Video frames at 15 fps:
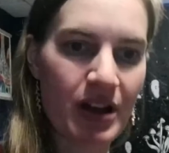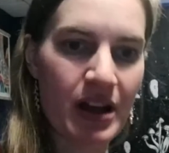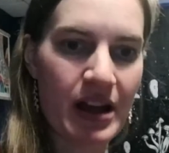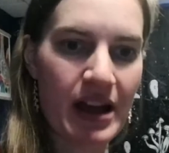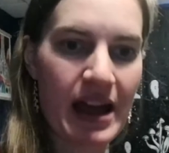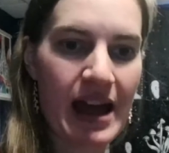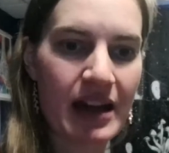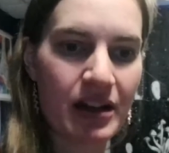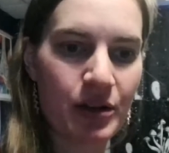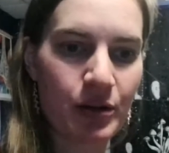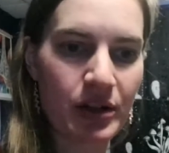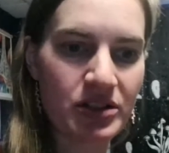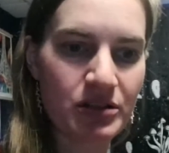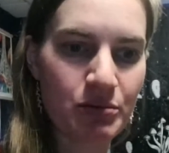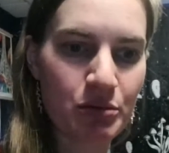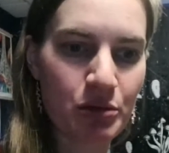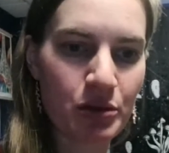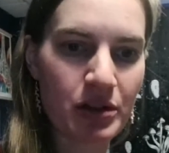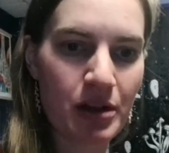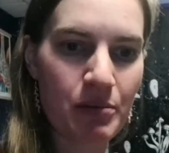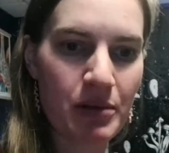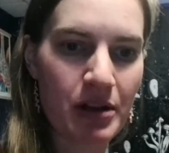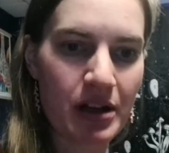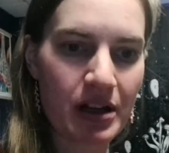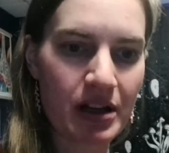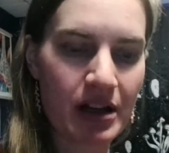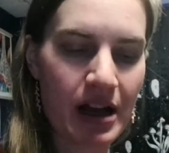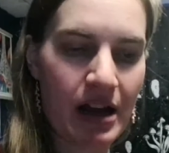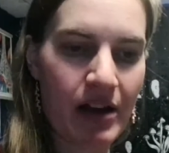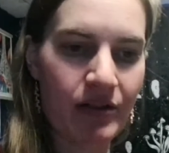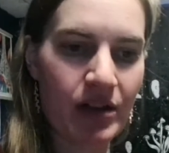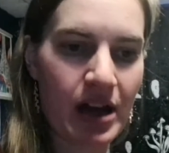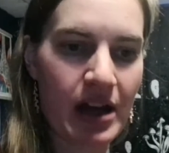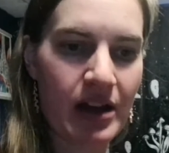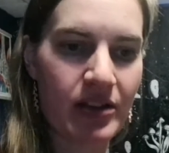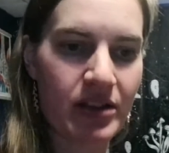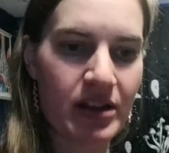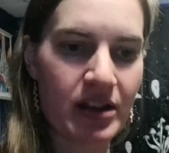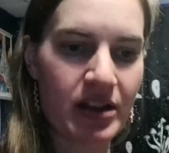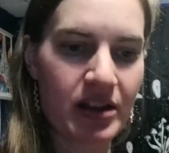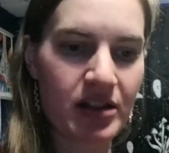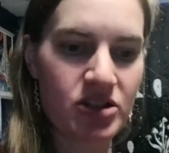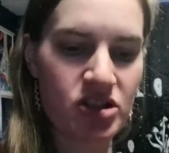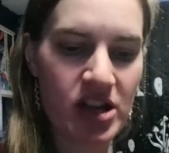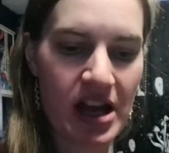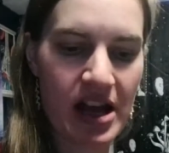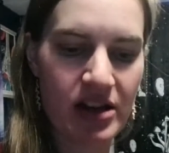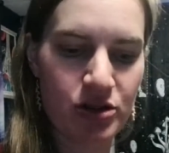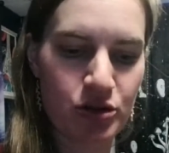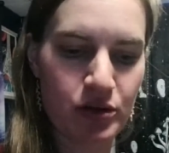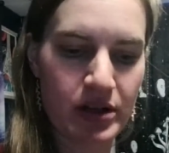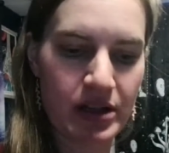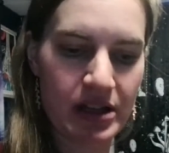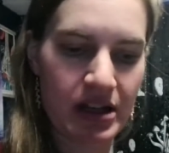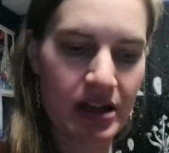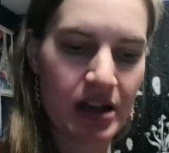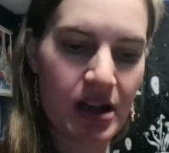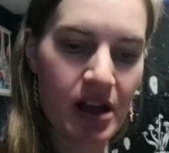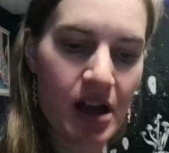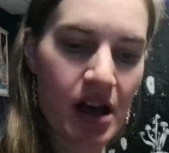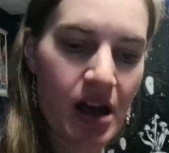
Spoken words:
I had a question pulled up, and now I've got the chat doohickey.